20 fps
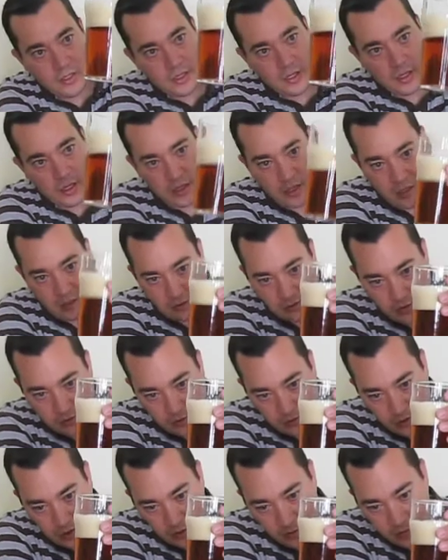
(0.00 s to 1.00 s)
low
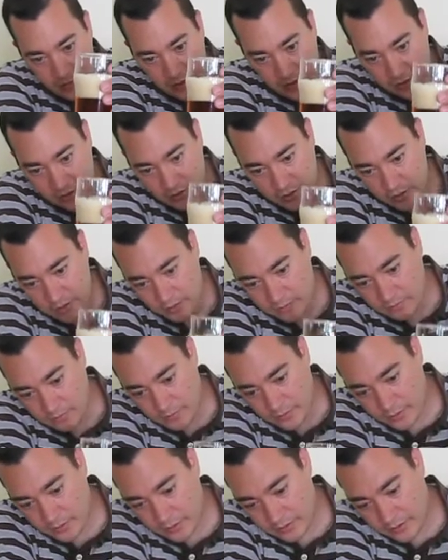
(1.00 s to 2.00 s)
carbonation
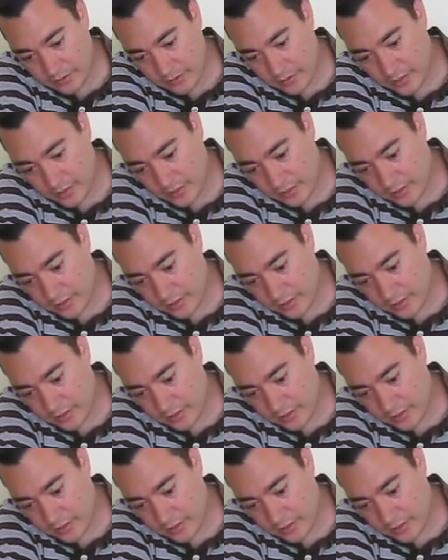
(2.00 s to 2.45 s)
it looks like